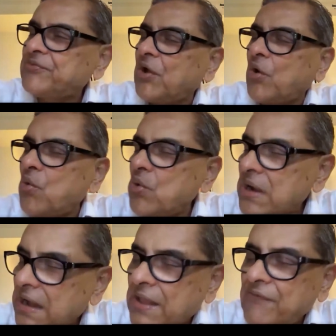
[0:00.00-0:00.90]
perhaps
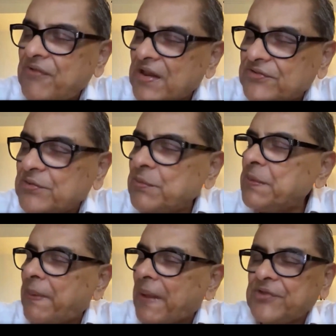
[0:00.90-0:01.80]
the only
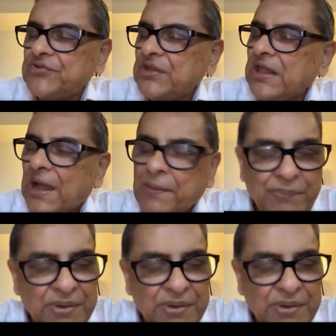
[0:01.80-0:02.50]
flexible packaging